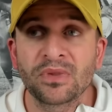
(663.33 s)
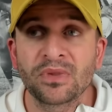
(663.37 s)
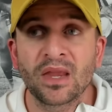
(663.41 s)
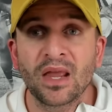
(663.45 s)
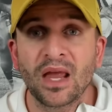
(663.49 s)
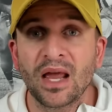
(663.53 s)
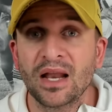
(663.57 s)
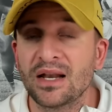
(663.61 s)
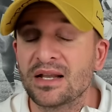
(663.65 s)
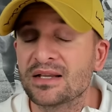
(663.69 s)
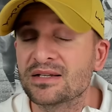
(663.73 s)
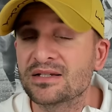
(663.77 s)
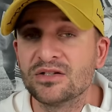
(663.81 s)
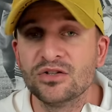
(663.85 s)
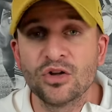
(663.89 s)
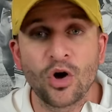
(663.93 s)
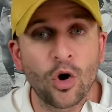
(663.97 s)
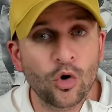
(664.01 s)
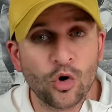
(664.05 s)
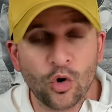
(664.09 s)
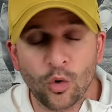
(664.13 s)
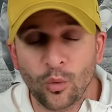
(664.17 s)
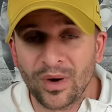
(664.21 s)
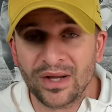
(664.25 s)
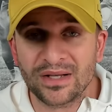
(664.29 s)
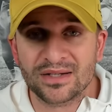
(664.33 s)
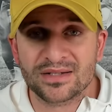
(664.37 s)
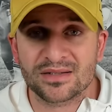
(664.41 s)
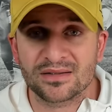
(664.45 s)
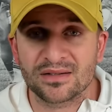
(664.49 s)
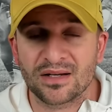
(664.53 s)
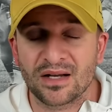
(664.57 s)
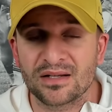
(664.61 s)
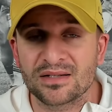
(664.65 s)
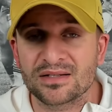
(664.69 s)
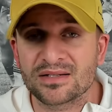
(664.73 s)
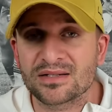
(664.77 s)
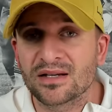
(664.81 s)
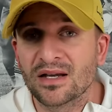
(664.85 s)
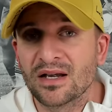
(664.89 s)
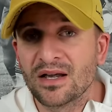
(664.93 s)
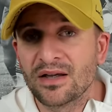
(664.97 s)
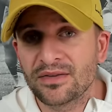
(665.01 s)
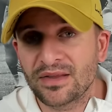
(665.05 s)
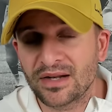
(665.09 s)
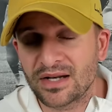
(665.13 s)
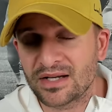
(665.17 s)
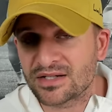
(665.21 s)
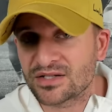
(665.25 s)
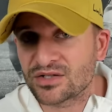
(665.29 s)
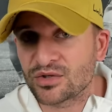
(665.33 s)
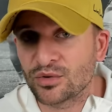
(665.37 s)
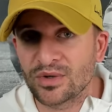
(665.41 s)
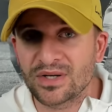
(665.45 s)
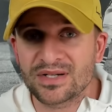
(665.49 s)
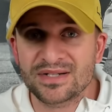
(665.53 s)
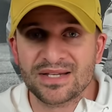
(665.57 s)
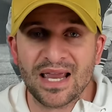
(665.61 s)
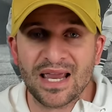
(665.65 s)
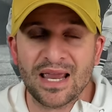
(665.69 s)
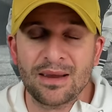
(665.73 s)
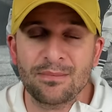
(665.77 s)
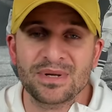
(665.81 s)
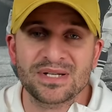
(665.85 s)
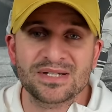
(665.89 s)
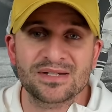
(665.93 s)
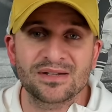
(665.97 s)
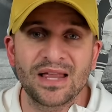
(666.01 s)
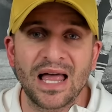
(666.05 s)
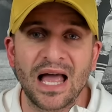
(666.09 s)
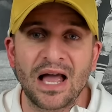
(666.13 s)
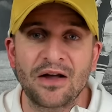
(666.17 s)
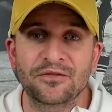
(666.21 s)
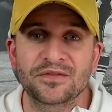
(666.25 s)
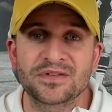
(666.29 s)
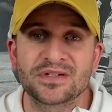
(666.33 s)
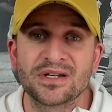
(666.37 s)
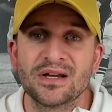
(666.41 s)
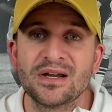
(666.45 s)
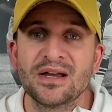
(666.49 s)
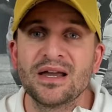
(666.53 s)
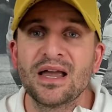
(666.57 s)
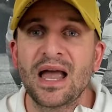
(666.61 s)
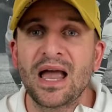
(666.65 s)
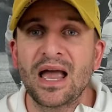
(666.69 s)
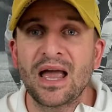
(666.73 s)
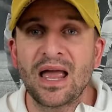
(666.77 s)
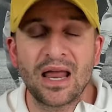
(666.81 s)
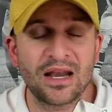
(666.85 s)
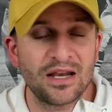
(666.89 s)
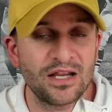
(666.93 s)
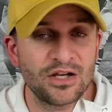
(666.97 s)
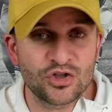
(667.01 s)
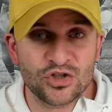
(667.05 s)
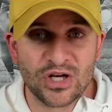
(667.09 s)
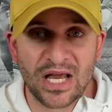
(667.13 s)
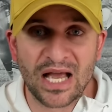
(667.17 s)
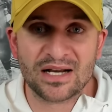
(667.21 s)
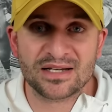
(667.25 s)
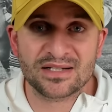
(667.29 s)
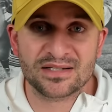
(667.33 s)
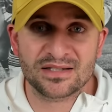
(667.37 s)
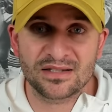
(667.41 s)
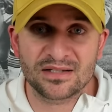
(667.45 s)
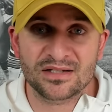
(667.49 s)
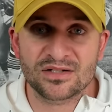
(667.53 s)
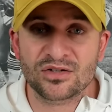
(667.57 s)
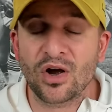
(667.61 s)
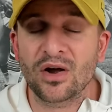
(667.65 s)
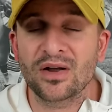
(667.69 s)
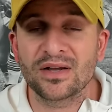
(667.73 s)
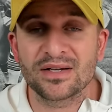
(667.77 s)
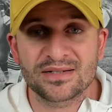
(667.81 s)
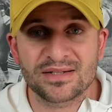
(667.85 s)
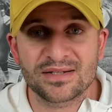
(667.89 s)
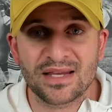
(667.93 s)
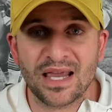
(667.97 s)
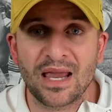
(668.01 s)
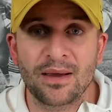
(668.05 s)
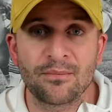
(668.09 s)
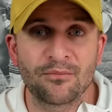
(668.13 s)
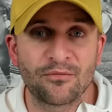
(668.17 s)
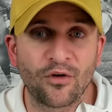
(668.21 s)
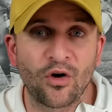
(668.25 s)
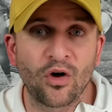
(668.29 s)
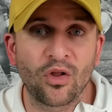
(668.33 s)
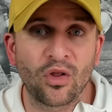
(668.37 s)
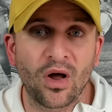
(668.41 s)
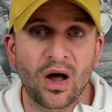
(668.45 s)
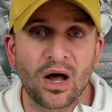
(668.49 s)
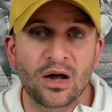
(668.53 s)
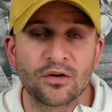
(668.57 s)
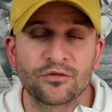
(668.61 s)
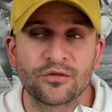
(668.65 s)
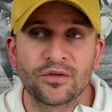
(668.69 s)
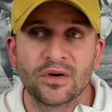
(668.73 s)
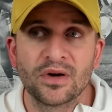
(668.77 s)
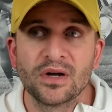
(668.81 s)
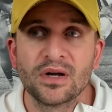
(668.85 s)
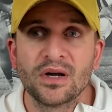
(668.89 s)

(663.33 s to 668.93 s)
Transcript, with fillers: And it's no coincidence that as soon as Amos left, Eddie Jackson saw his game fall off.